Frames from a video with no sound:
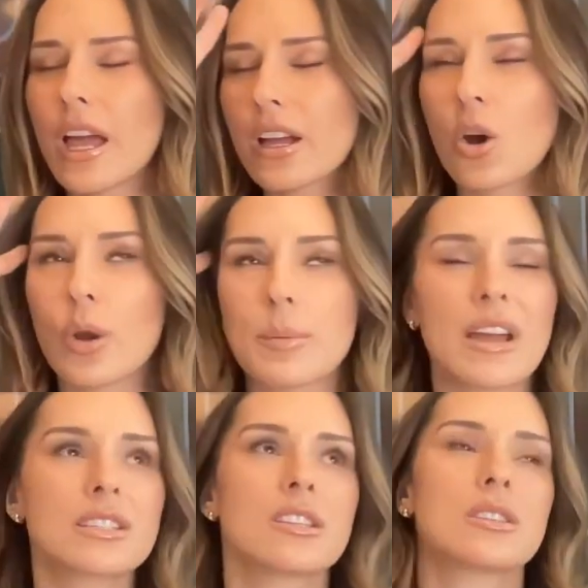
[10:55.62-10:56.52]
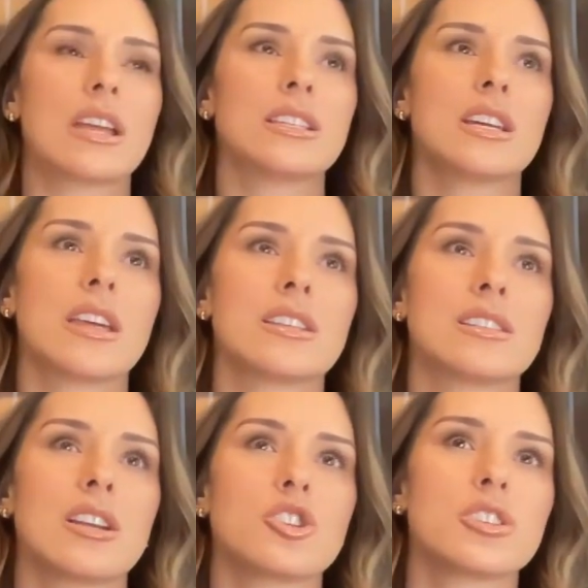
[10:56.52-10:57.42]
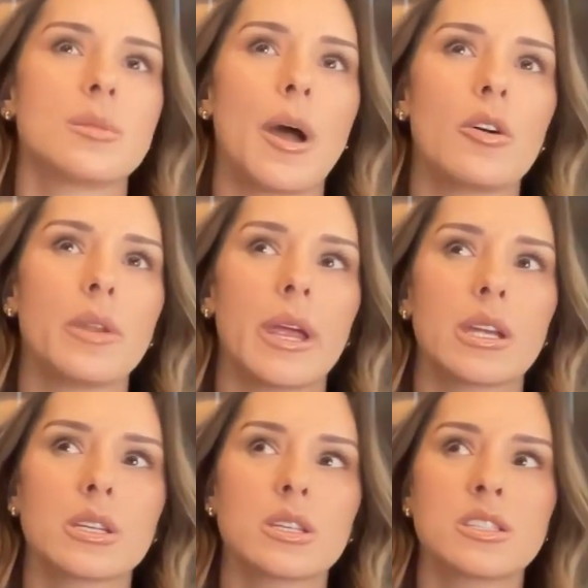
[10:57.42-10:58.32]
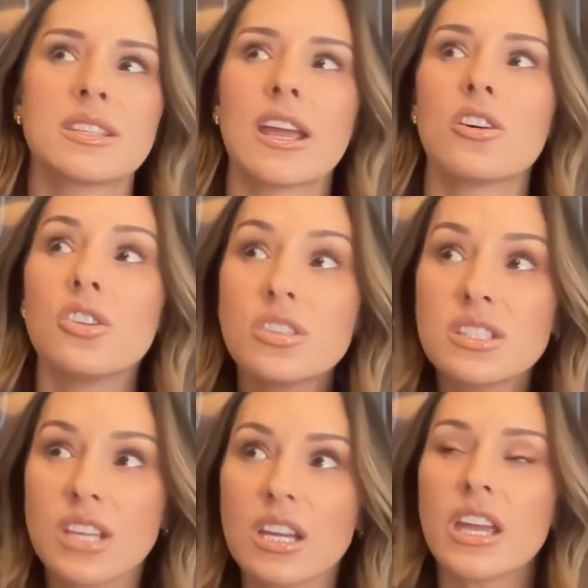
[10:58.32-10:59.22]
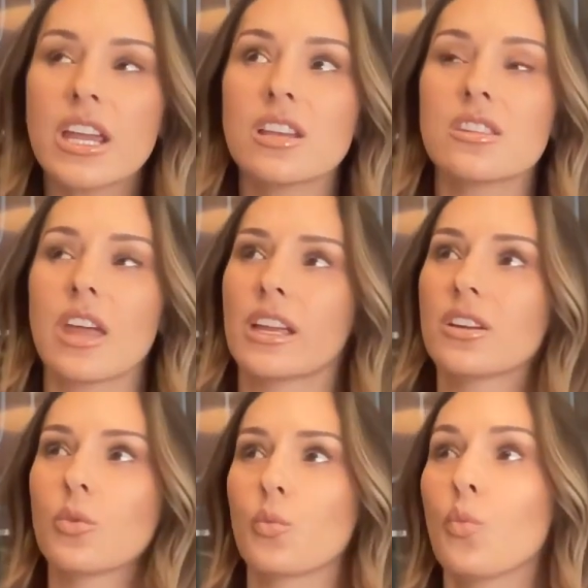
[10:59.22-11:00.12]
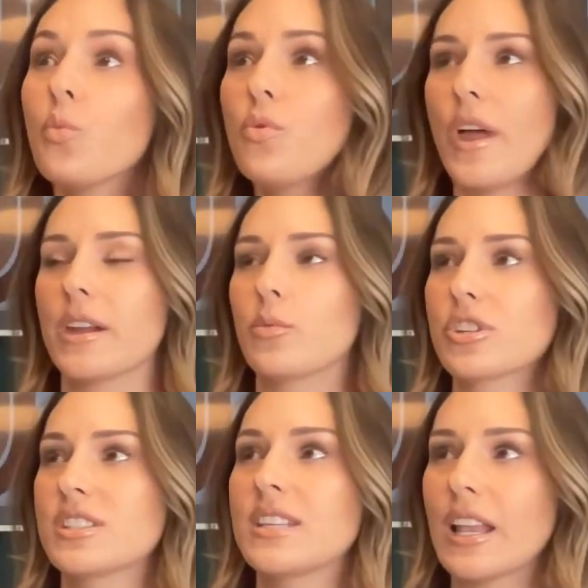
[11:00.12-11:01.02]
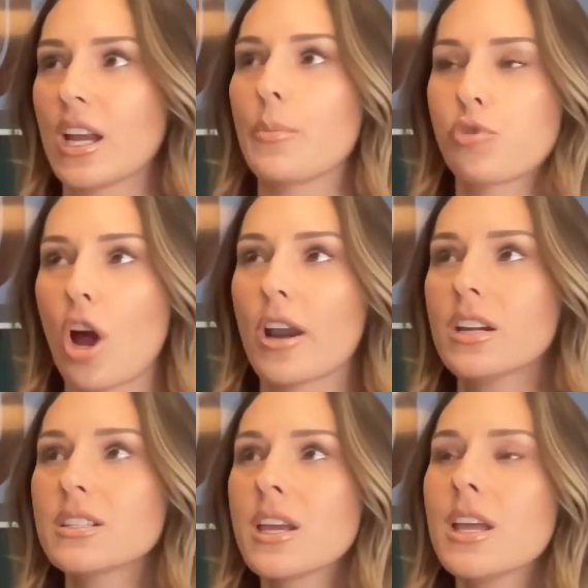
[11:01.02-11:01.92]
going back to this idea that it's not just about like sales in like we're selling a product,